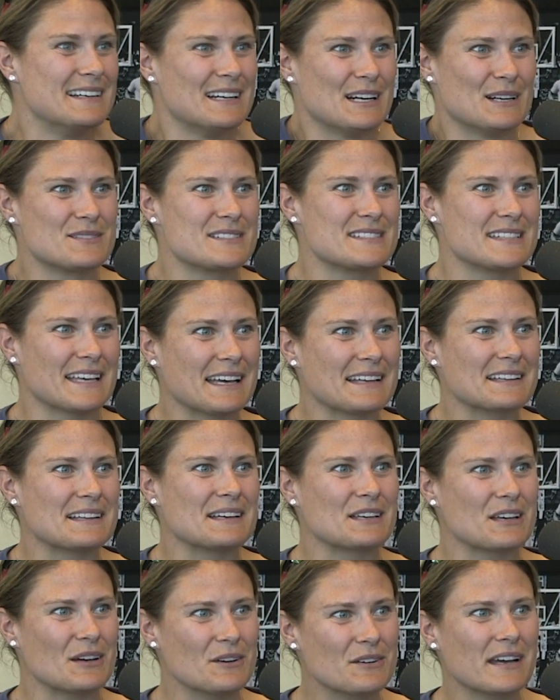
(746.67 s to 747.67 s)
of saying
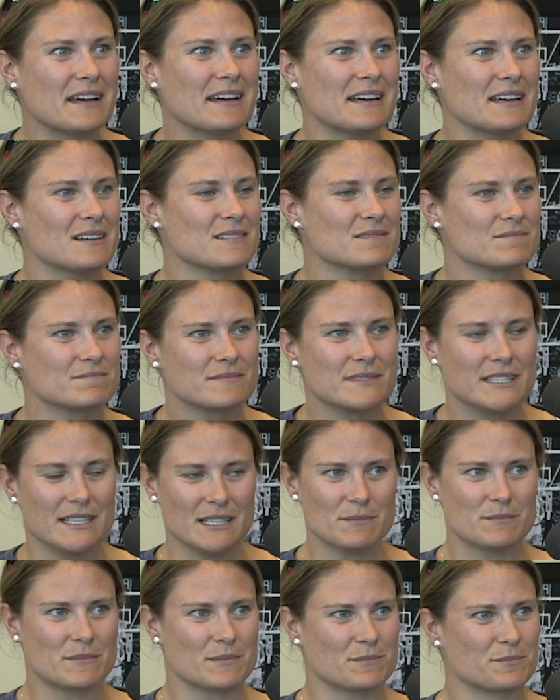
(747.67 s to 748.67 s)
like, okay,
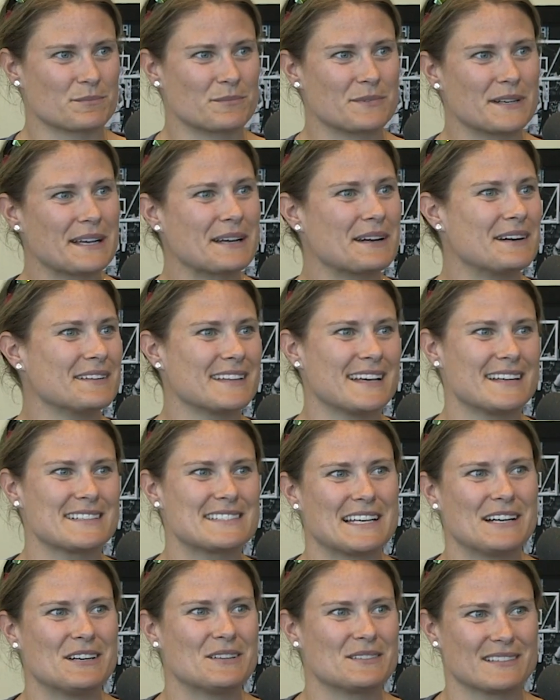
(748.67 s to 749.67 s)
yep, bring on that
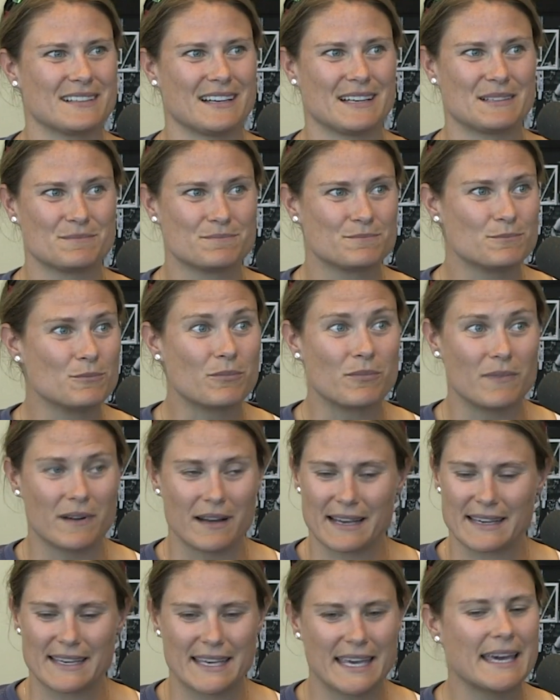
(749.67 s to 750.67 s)
doubt. I
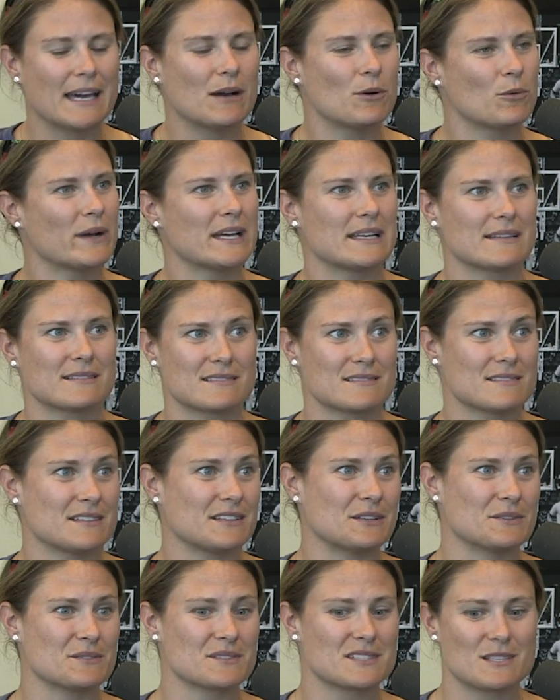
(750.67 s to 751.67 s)
I can't wait, you
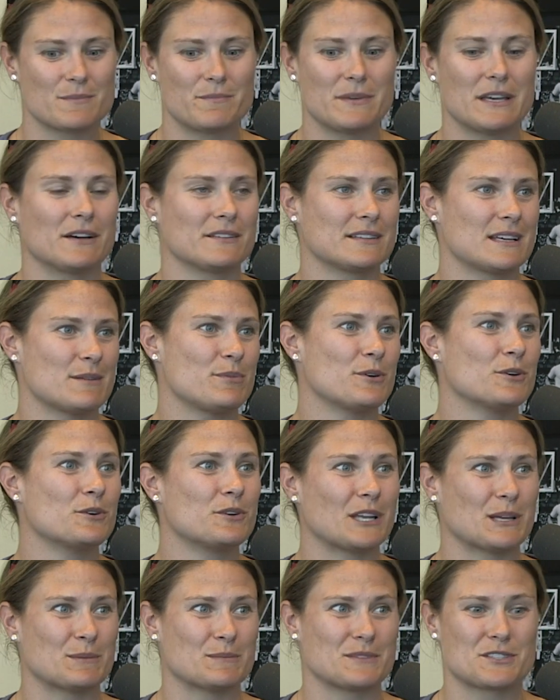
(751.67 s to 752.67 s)
know, to be on that
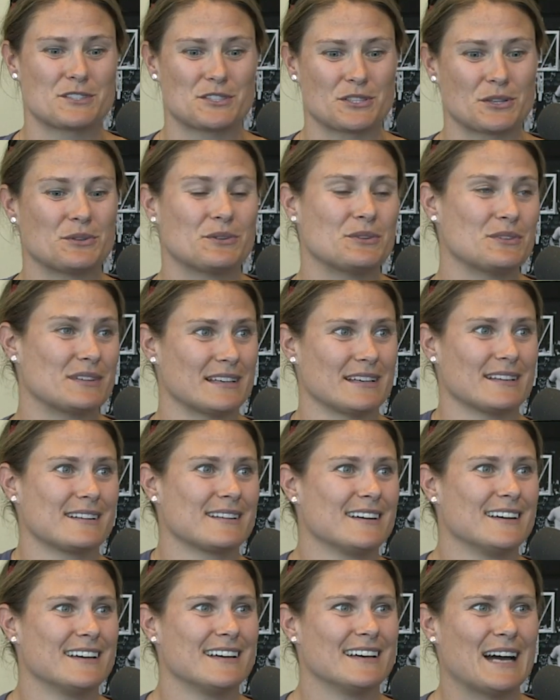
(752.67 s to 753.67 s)
podium and show you that
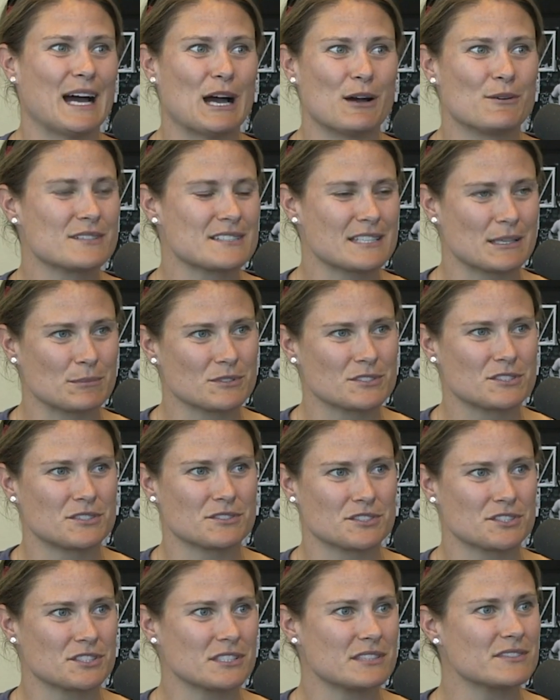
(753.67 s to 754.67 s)
I was able to
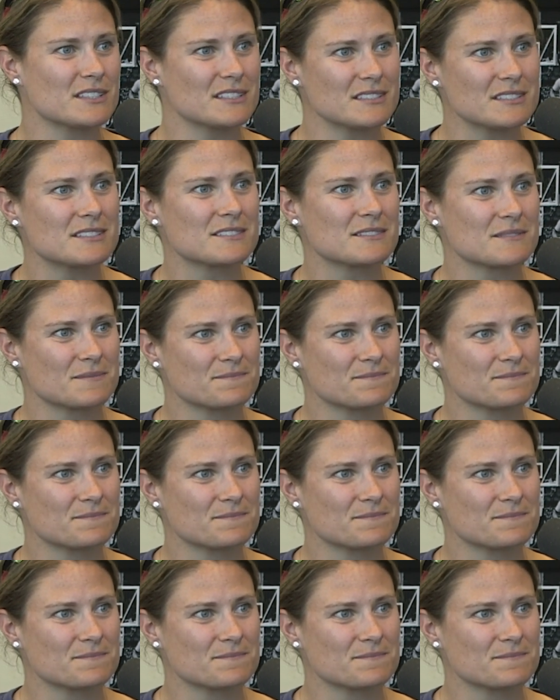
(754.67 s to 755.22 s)
achieve this.